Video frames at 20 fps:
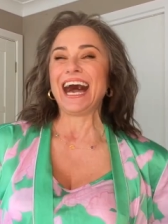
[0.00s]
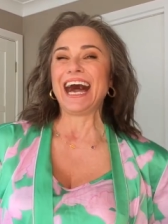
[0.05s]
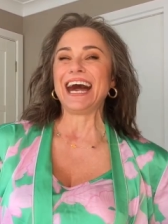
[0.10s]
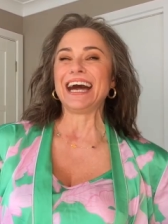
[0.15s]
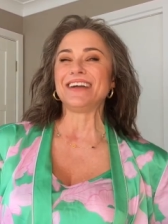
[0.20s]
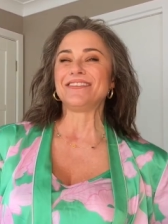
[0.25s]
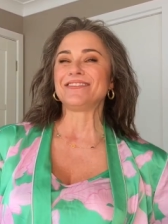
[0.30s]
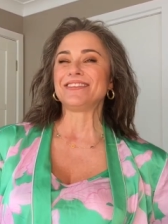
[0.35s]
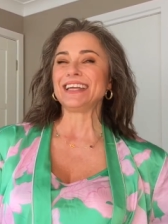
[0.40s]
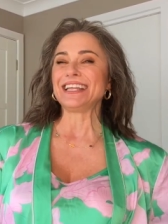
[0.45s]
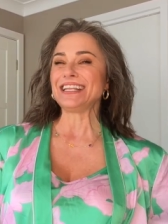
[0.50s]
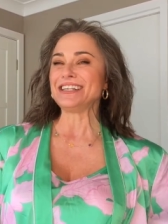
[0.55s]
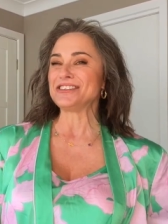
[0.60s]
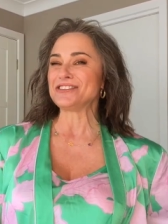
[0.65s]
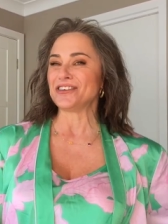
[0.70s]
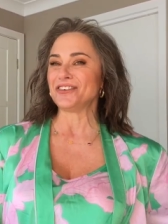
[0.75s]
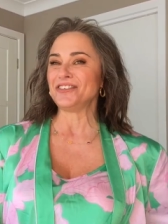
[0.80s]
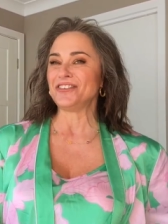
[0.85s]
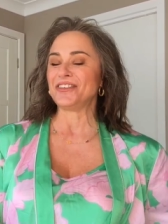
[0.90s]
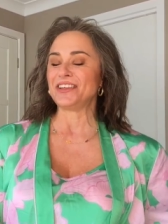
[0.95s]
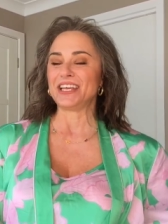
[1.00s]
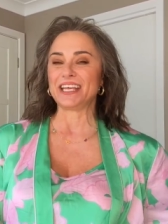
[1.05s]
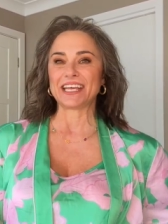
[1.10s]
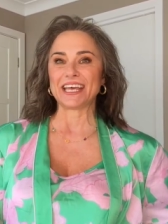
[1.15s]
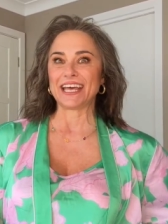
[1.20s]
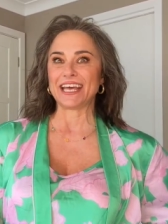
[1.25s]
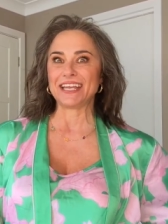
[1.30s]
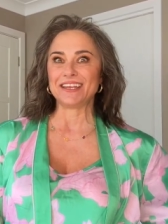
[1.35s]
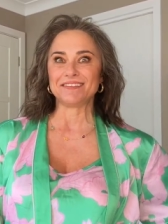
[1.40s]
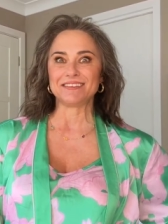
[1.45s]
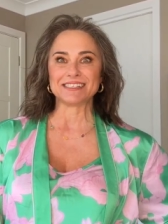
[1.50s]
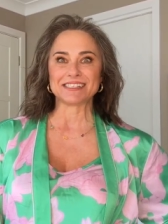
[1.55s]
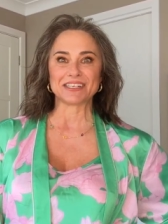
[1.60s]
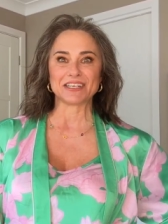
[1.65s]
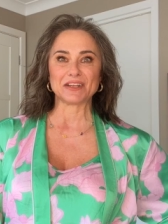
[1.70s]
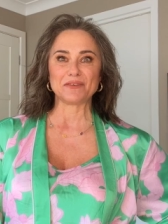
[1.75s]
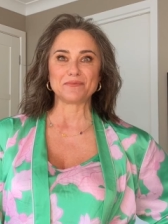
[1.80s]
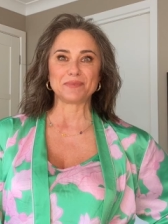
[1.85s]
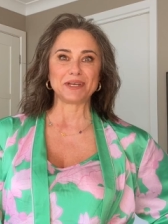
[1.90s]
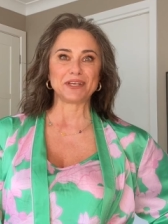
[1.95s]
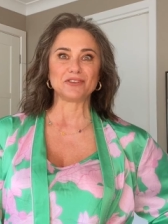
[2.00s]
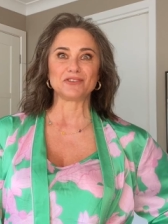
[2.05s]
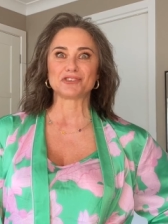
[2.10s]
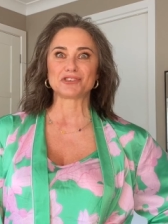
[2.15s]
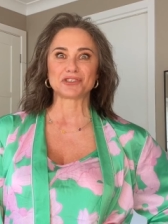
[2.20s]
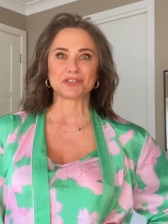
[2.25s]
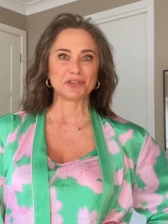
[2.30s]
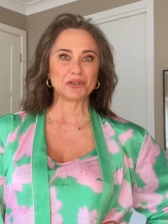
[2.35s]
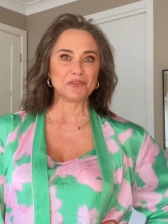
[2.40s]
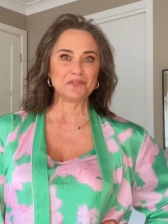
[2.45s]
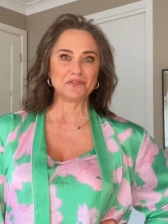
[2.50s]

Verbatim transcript: I really don't think anyone's going to be too